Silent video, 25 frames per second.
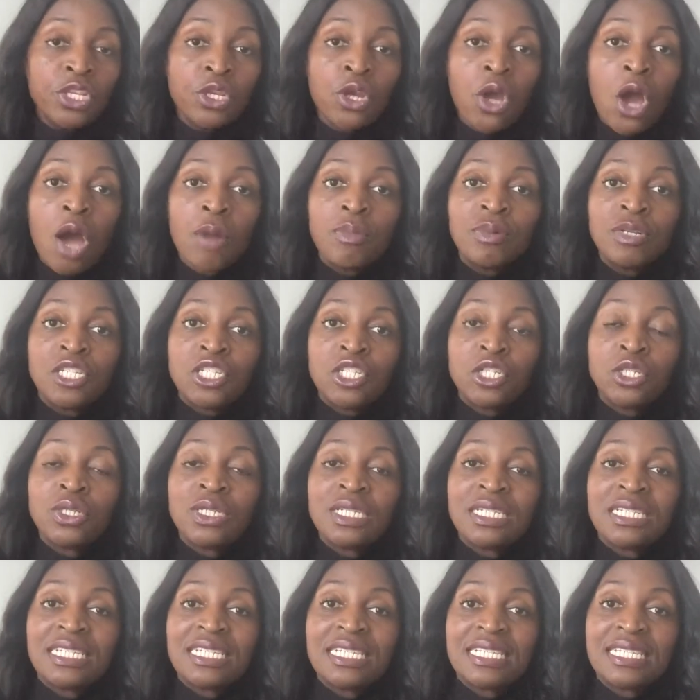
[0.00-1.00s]

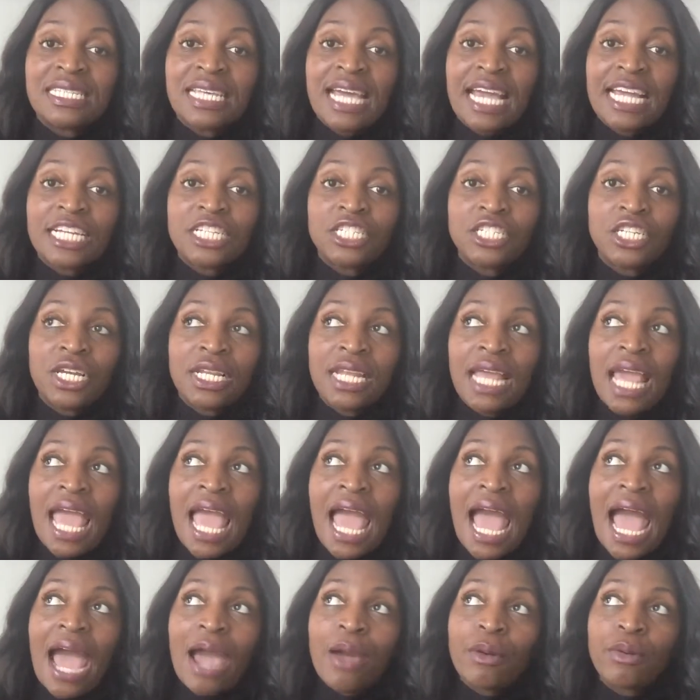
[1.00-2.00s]
opportunities section,
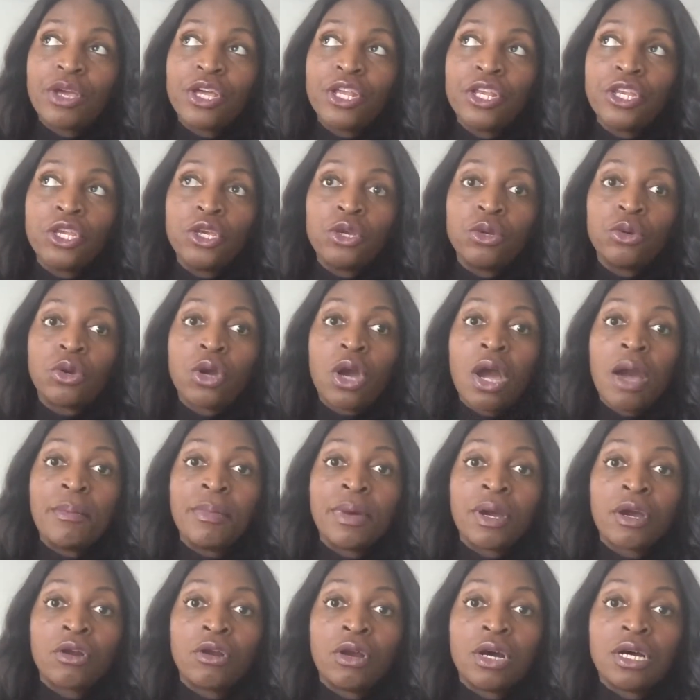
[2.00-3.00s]
how can you come
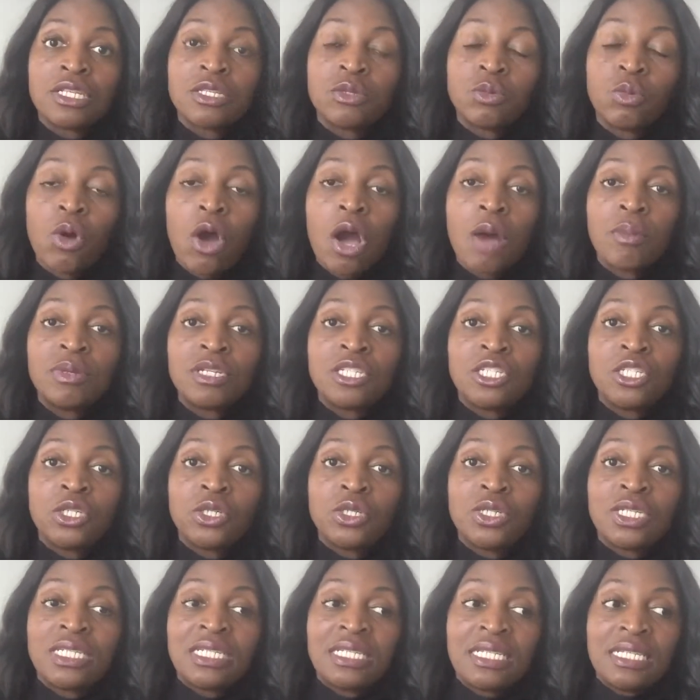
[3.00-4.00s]
across what
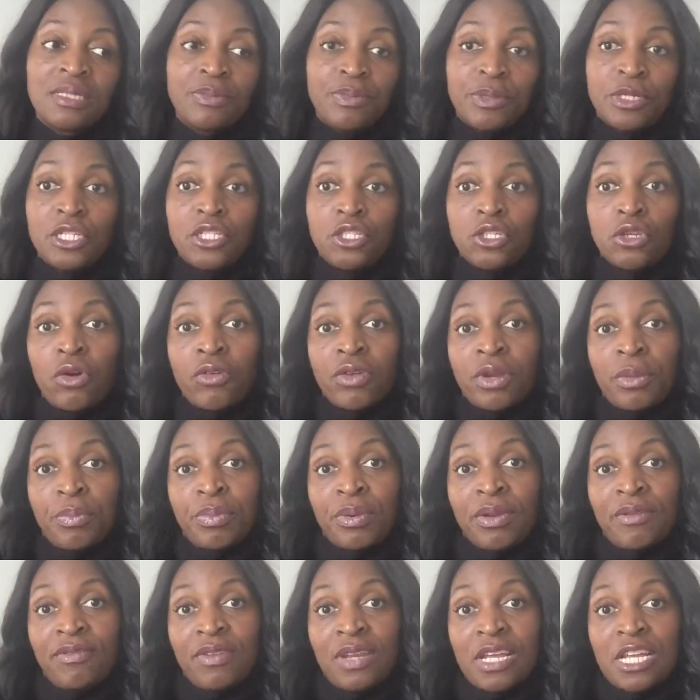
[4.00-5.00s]
opportunities, because you're in a
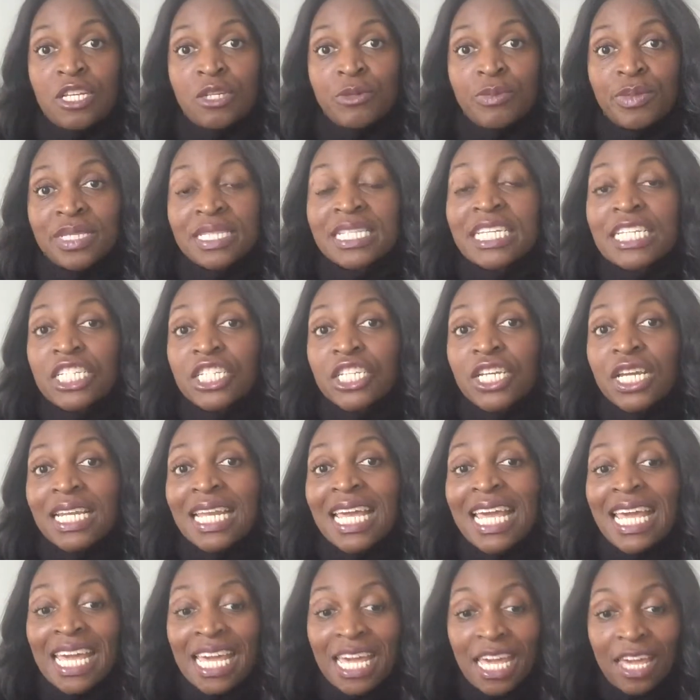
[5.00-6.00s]
privileged position
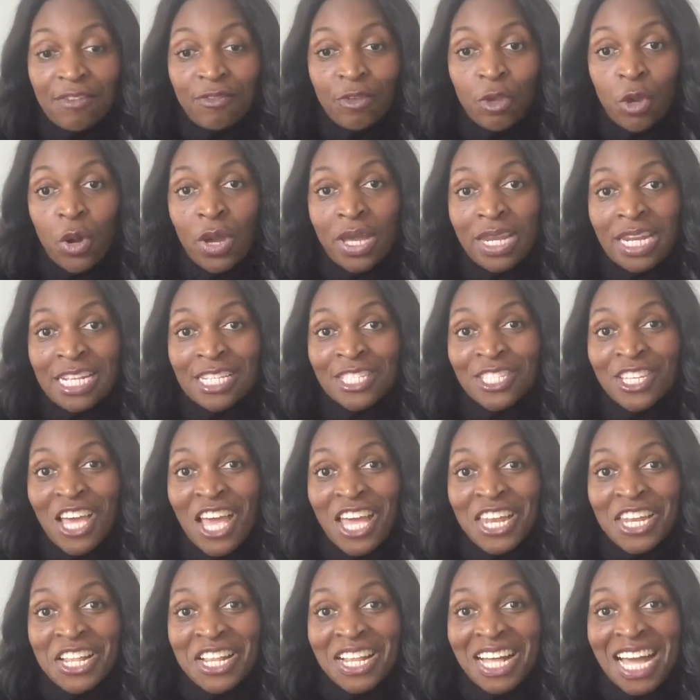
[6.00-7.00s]
if you're an
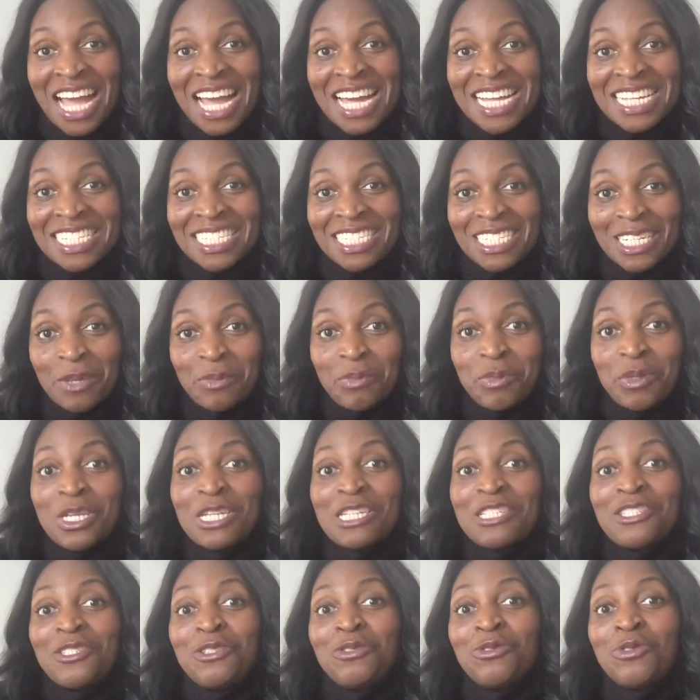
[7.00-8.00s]
internal candidate
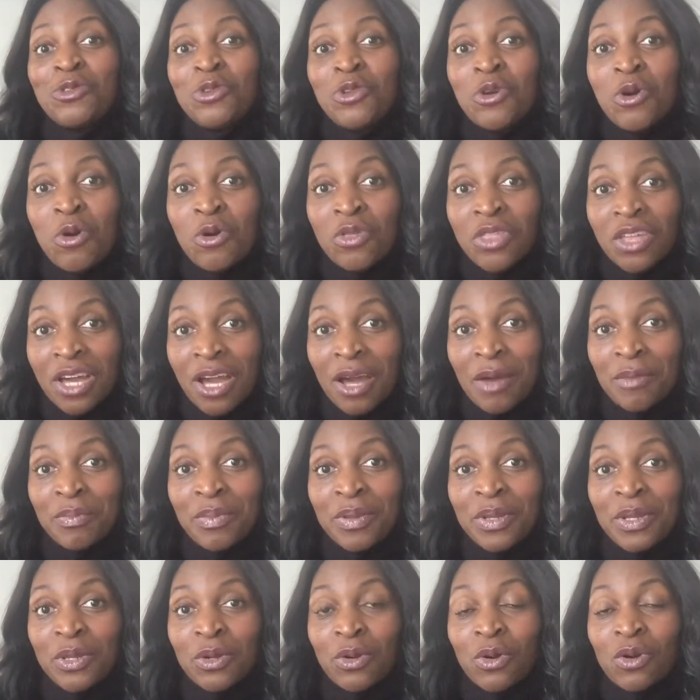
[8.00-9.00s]
because you know the
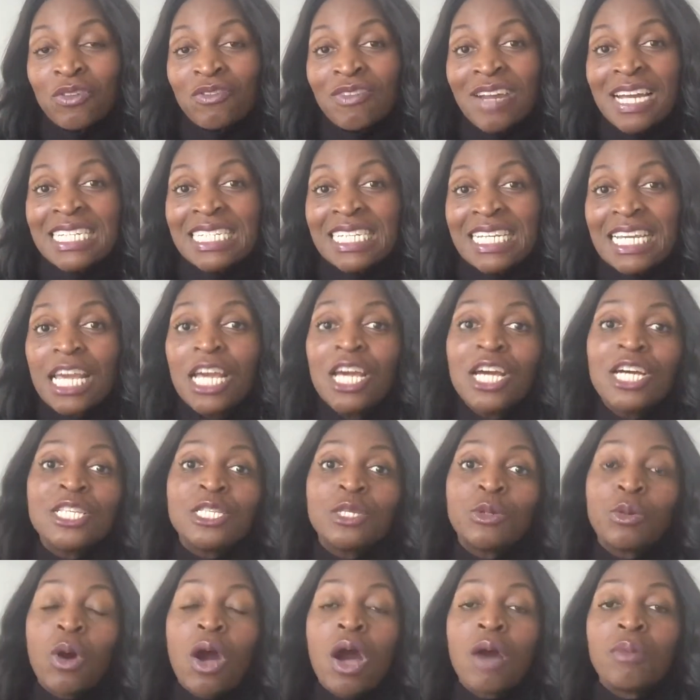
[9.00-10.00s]
company already,
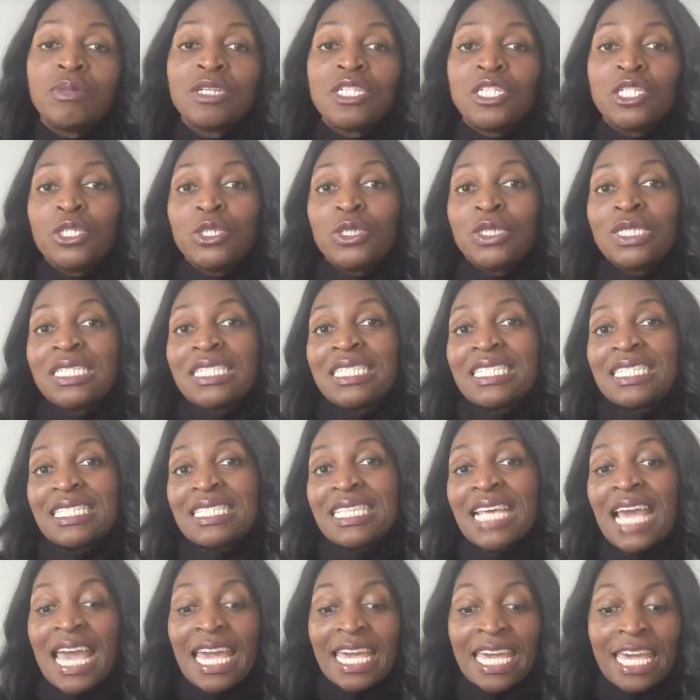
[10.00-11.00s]
so what opportunities
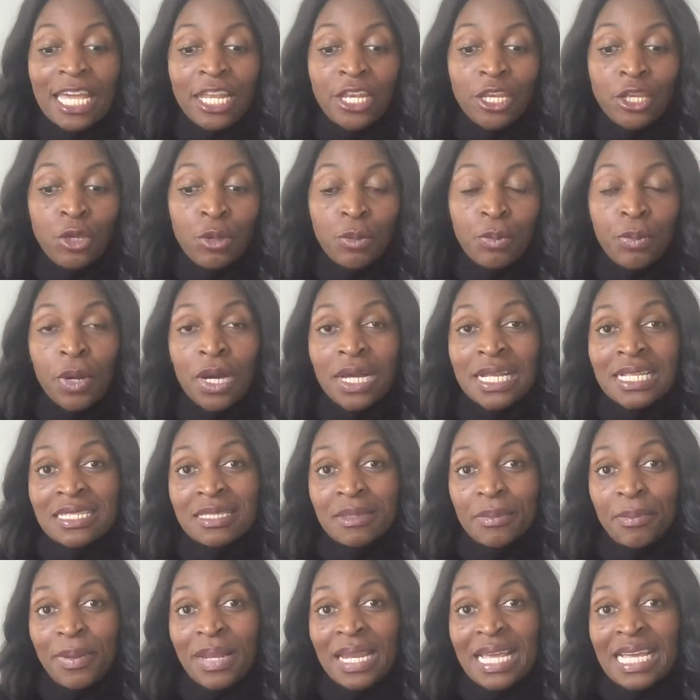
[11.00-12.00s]
can you put into
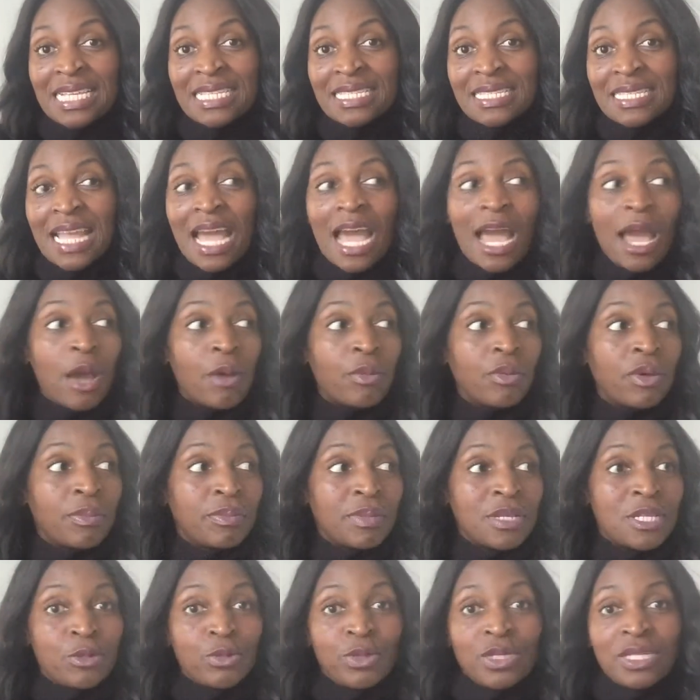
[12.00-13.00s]
place now
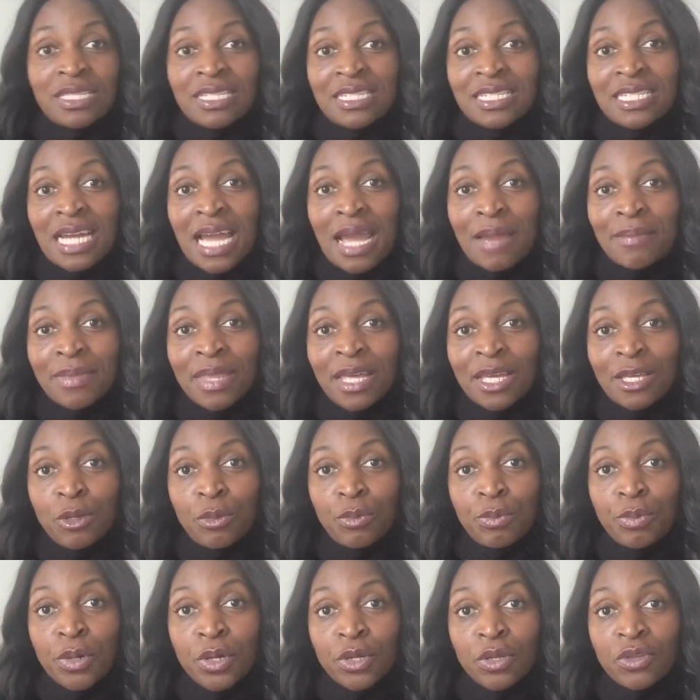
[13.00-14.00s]
between the time that you
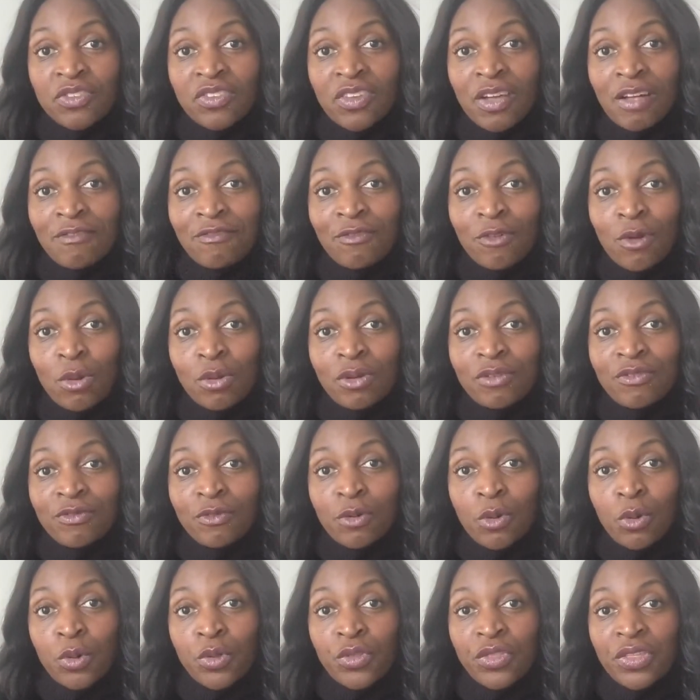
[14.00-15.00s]
put yourself forward
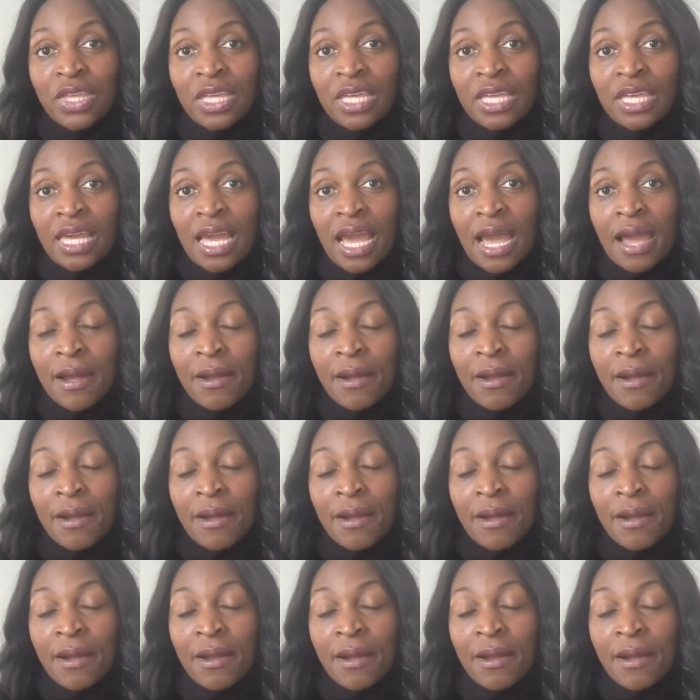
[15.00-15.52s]
for the